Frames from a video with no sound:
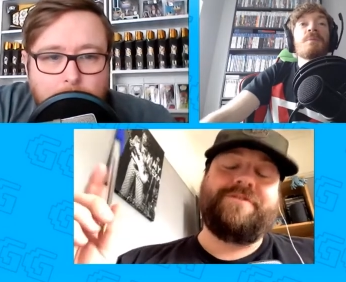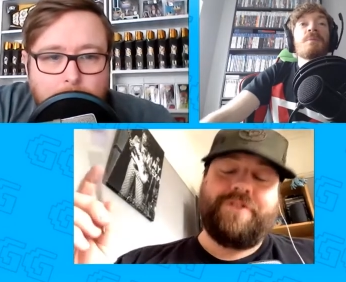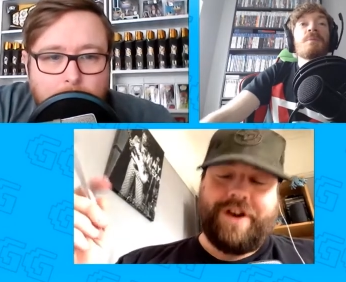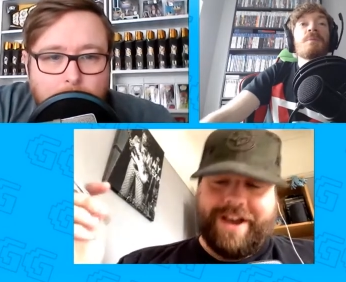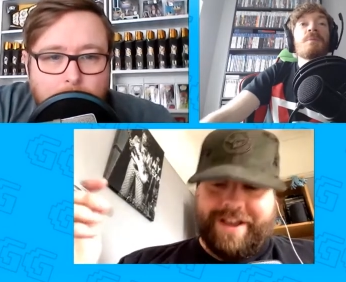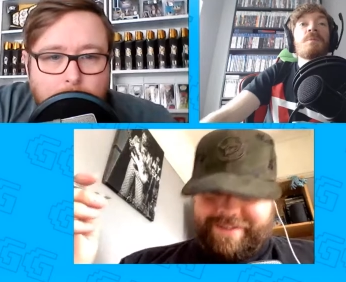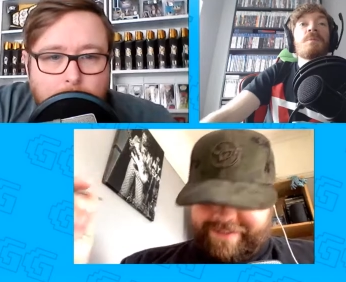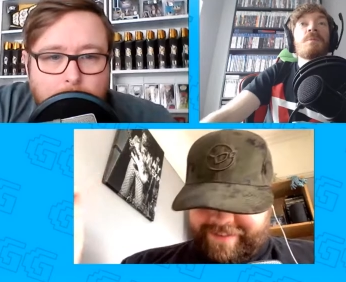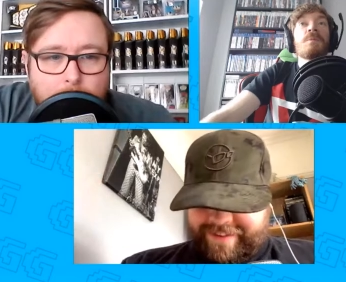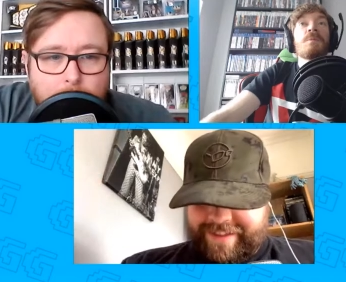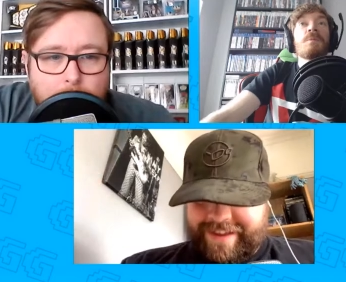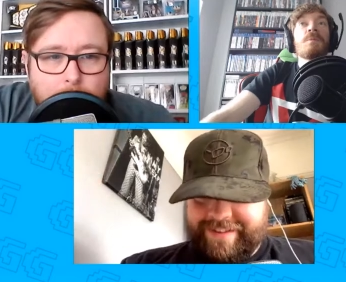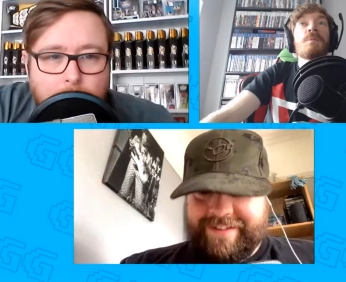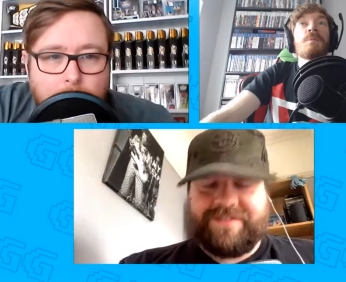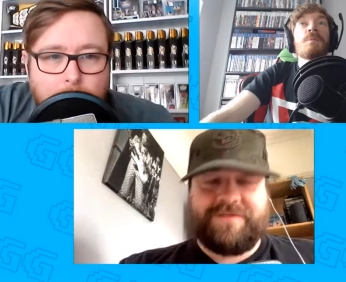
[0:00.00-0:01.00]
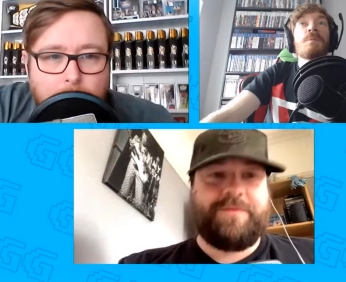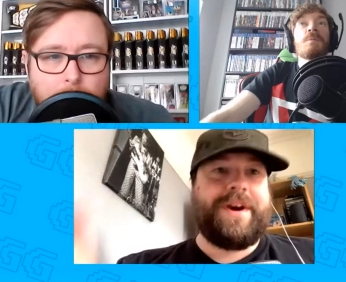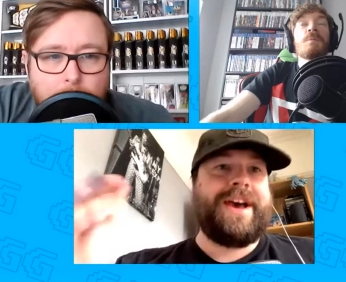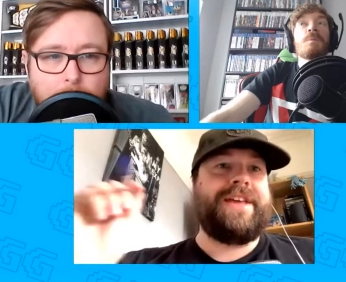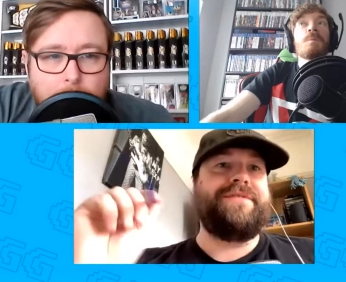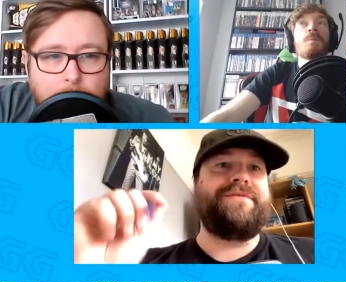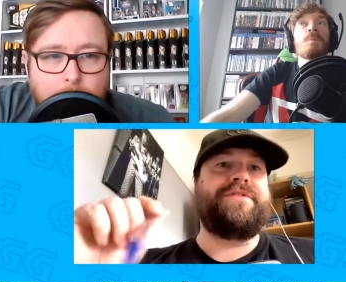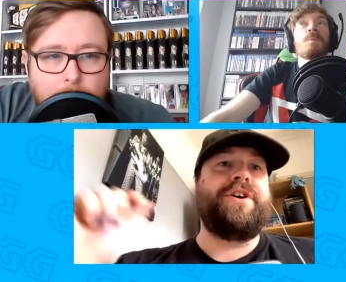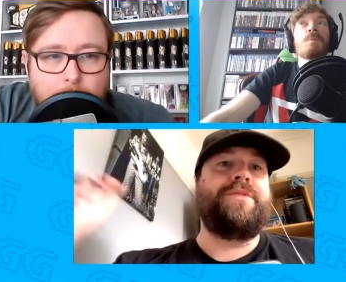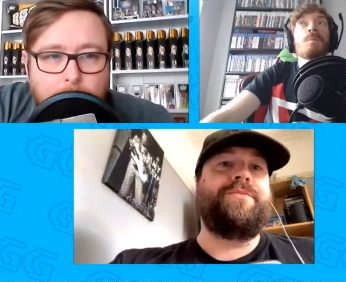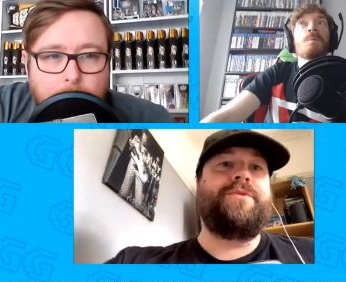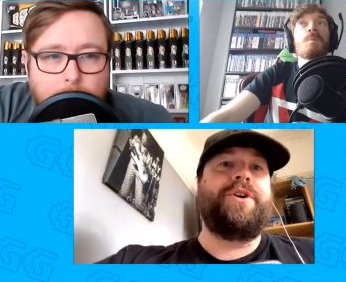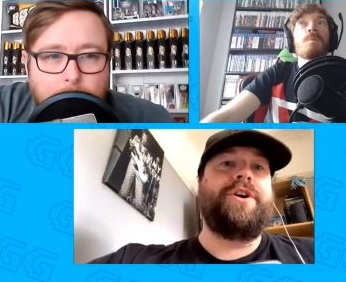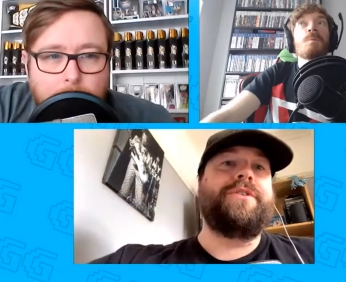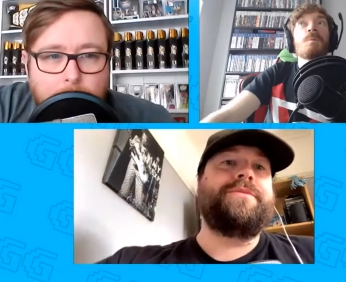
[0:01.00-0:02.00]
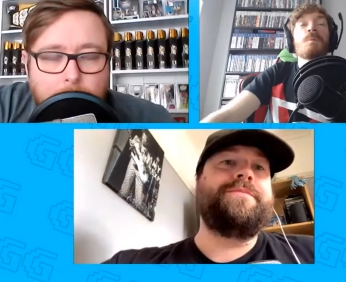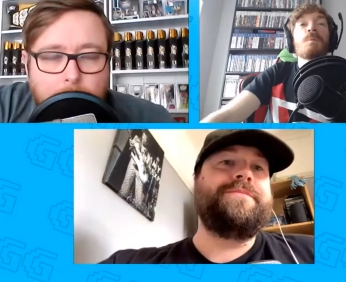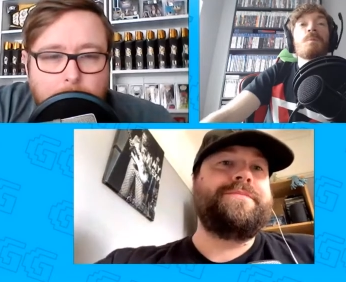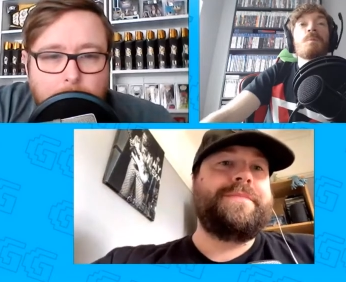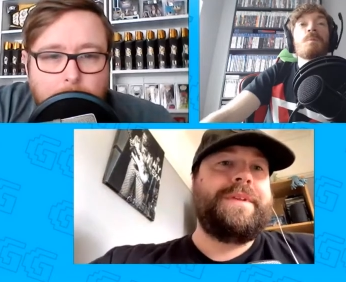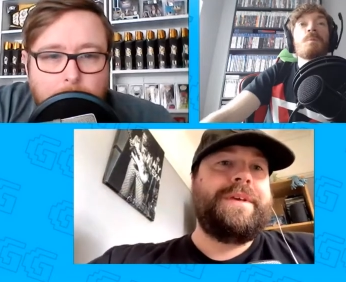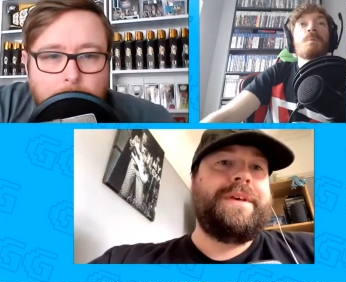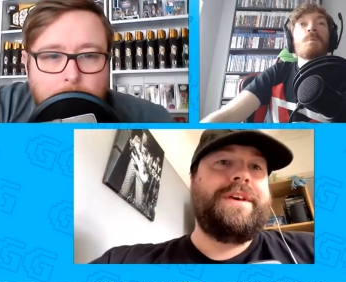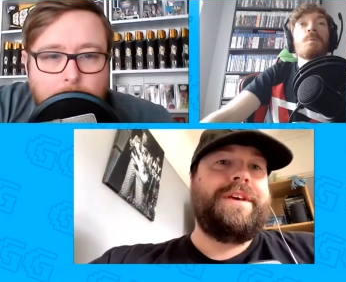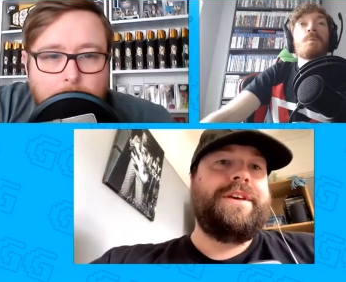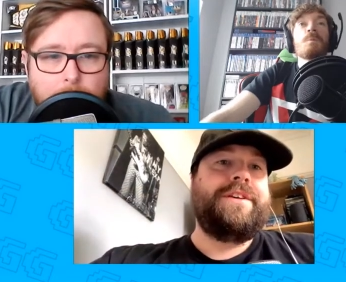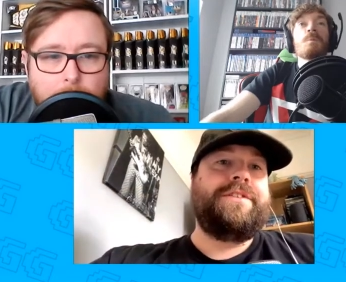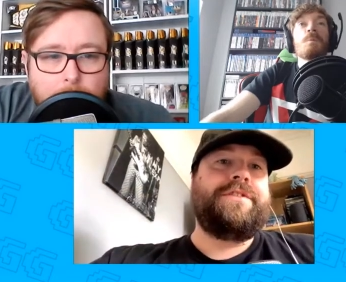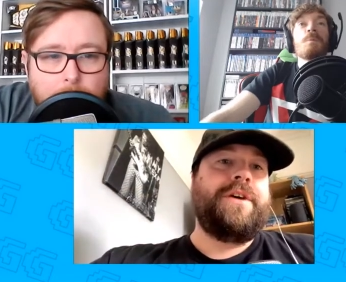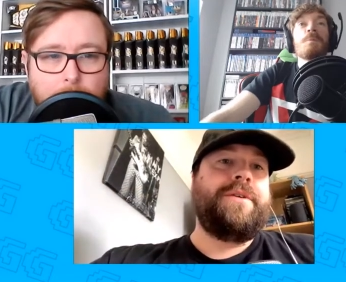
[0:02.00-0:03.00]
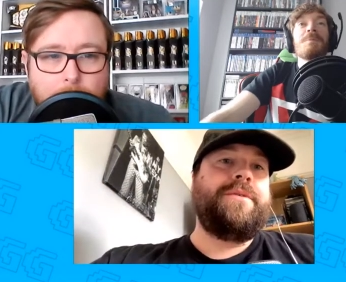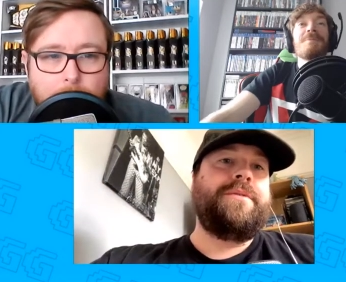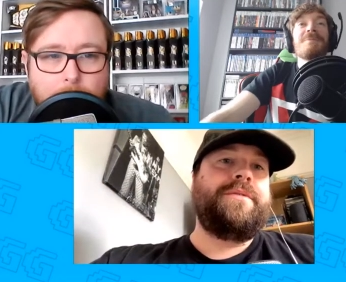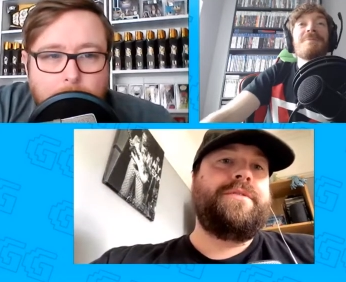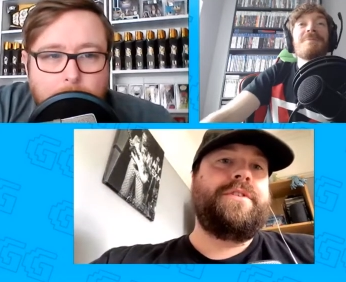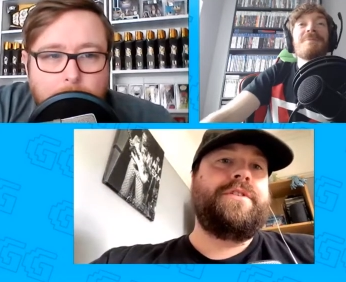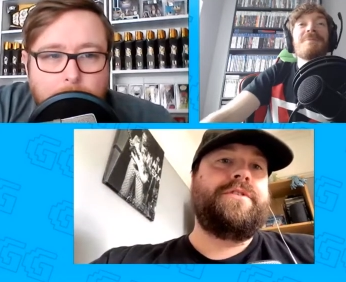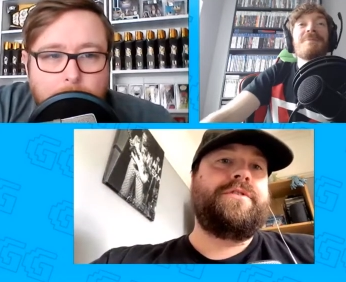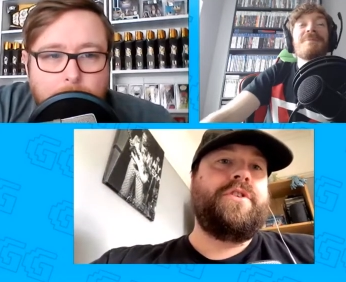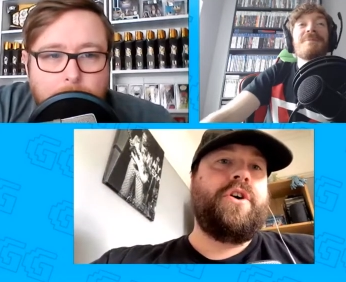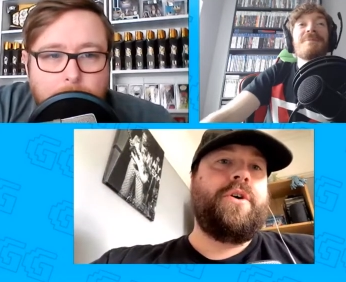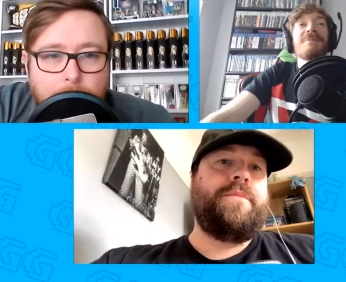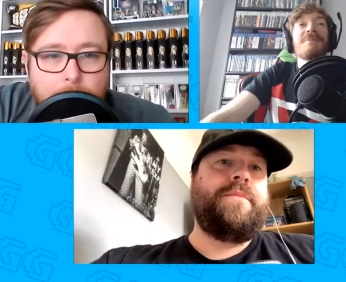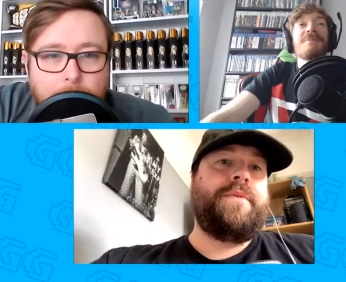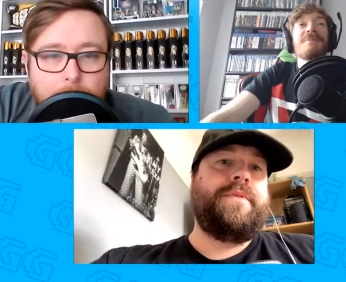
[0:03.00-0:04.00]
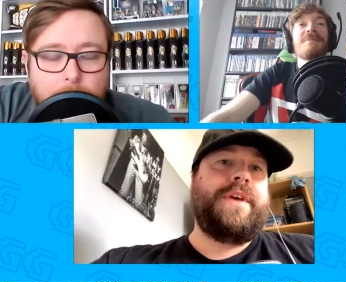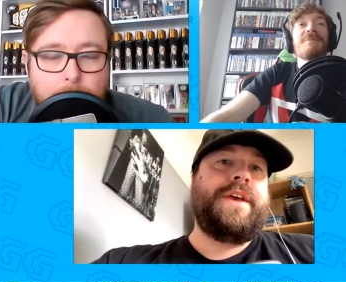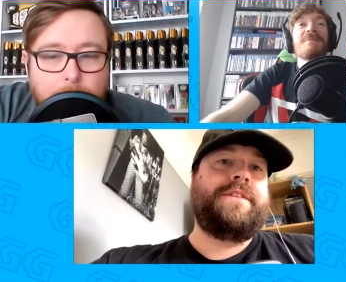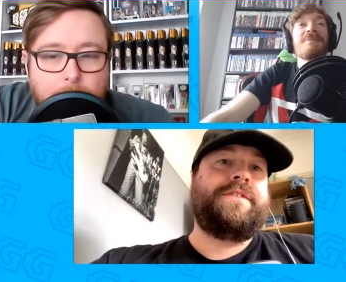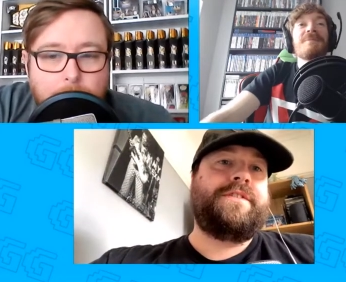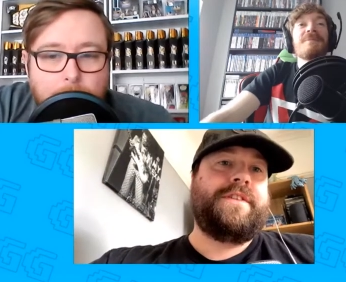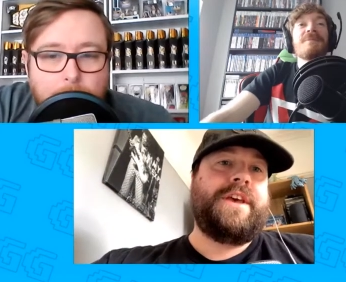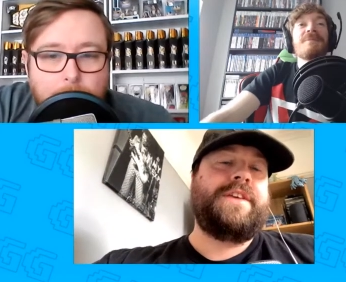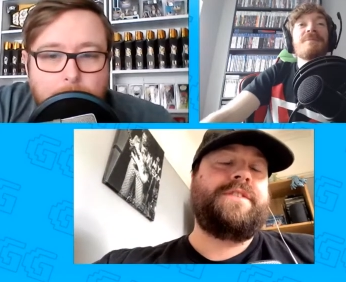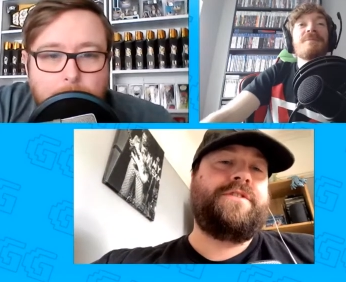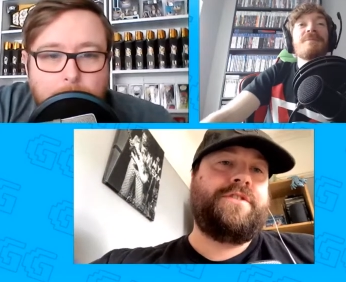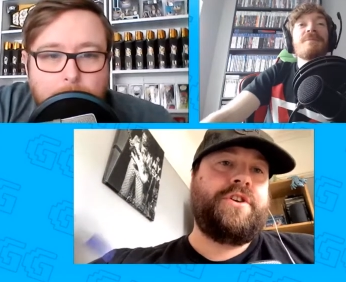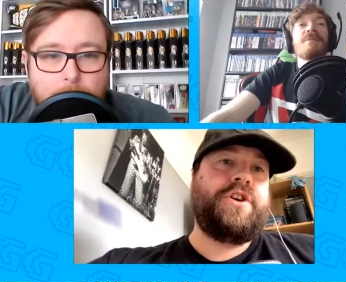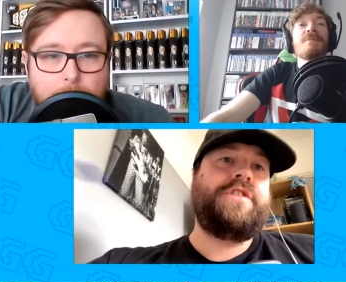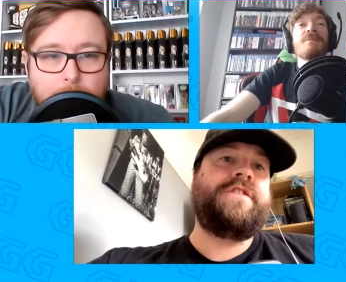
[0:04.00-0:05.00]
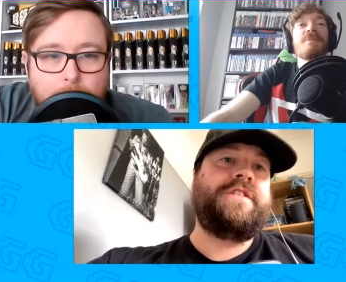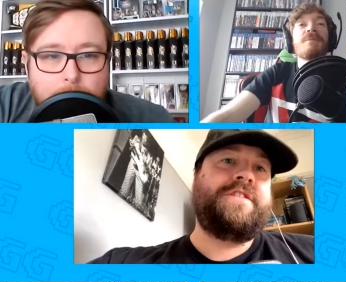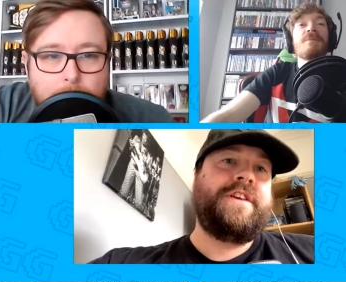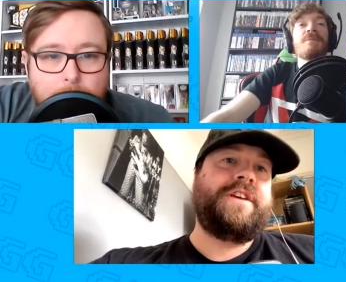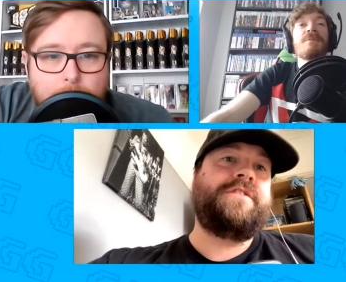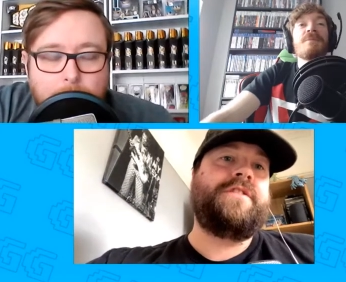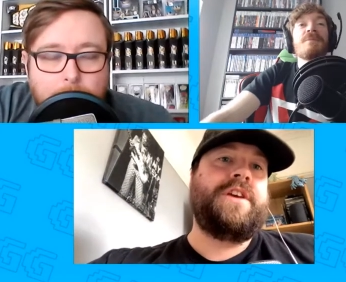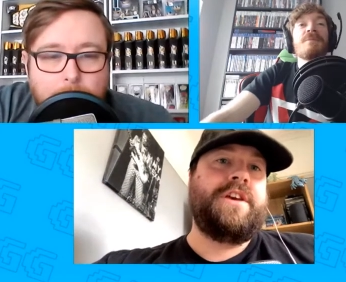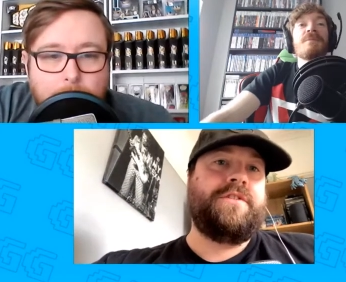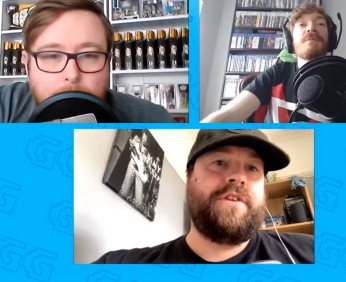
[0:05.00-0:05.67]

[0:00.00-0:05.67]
Speaker 1: right. So this is where they've gone wrong. So there's not. It's it's thirty-six years